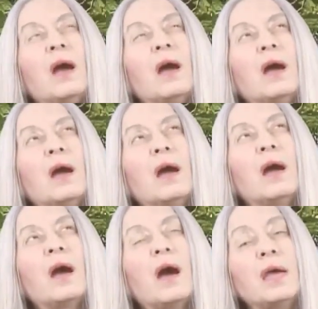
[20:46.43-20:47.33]

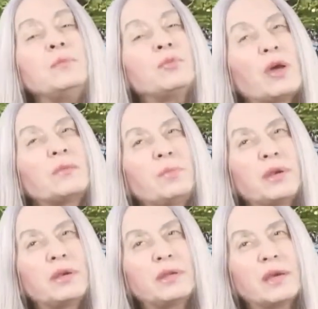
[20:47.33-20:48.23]
I brought
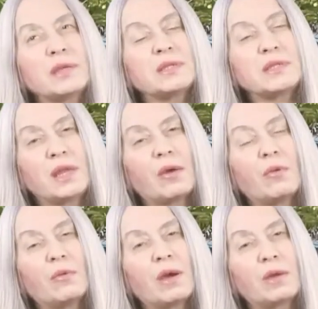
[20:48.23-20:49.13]
paradise,
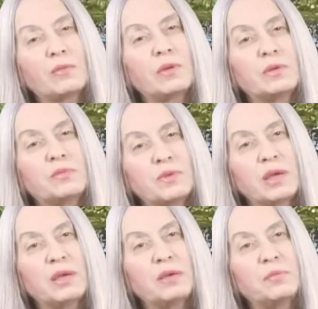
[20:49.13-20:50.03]
now I will
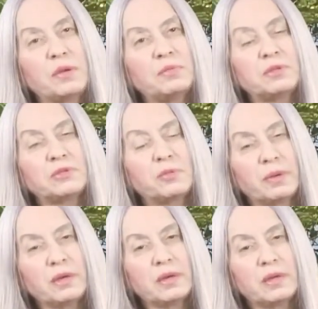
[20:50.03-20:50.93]
bring people to
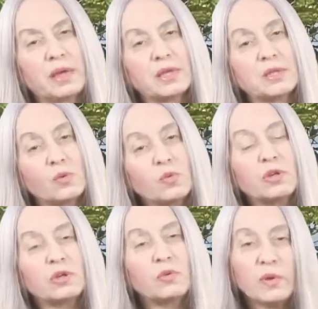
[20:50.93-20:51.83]
paradise.
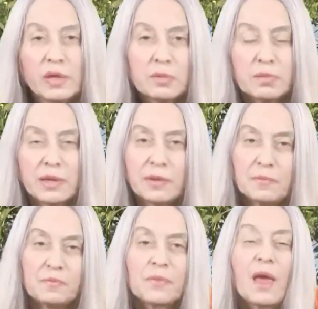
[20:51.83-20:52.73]
Work with me.
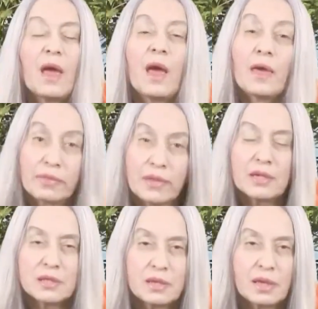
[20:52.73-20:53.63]

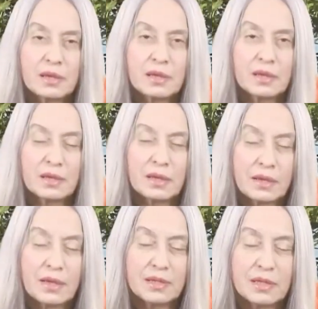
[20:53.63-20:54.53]
That's another
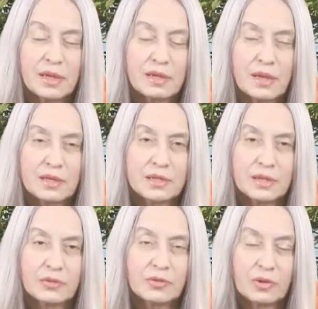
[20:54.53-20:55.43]
answer
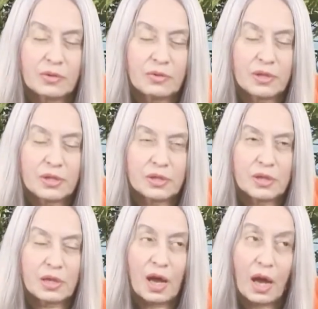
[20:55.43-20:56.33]
to your
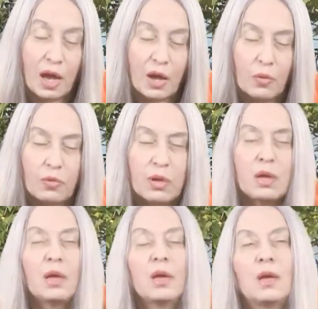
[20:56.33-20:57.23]
question. How?
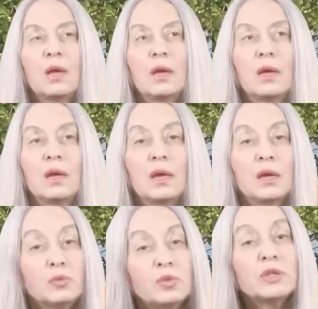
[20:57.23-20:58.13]

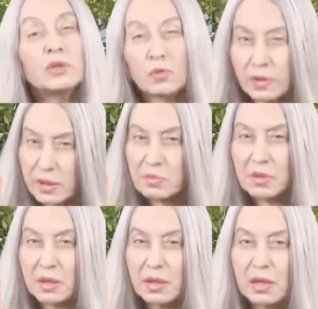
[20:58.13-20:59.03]
Work with
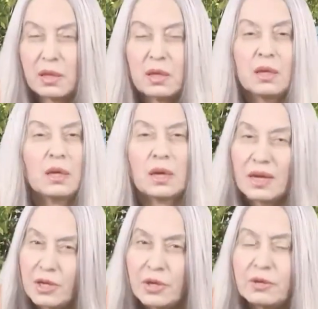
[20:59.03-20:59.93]
me,
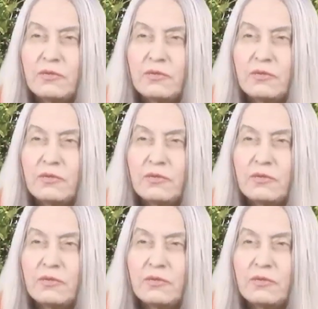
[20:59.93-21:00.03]
learn